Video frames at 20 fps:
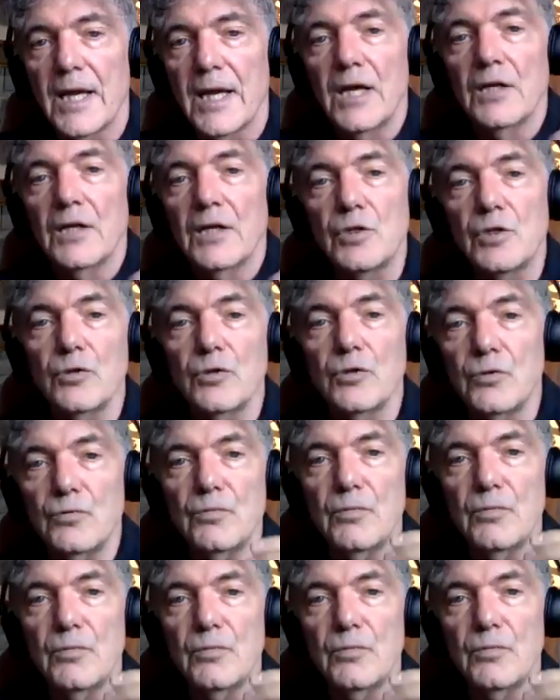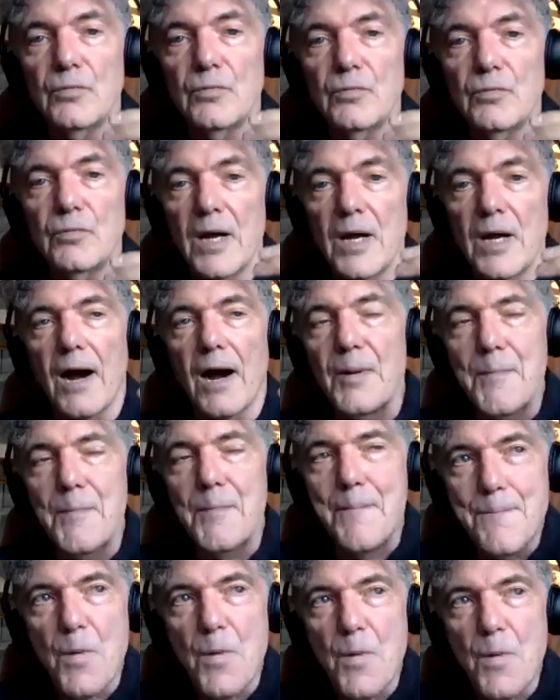Two of the
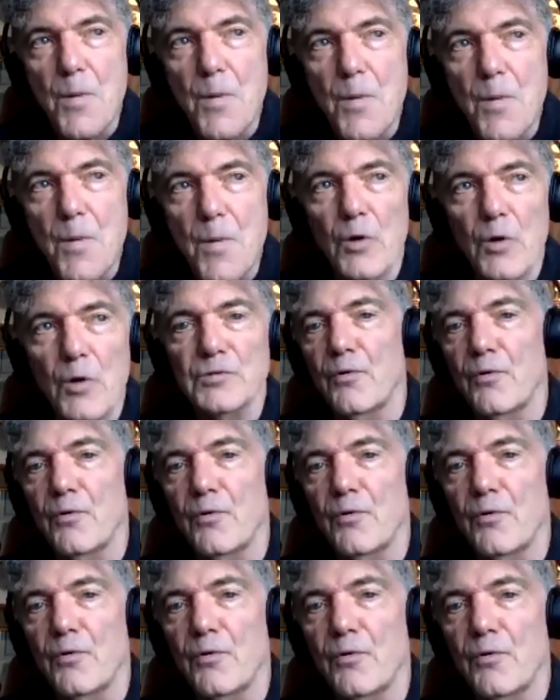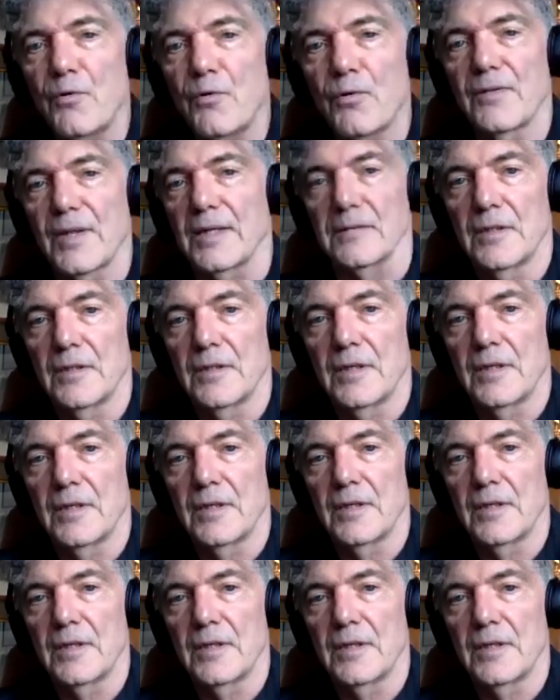most important things,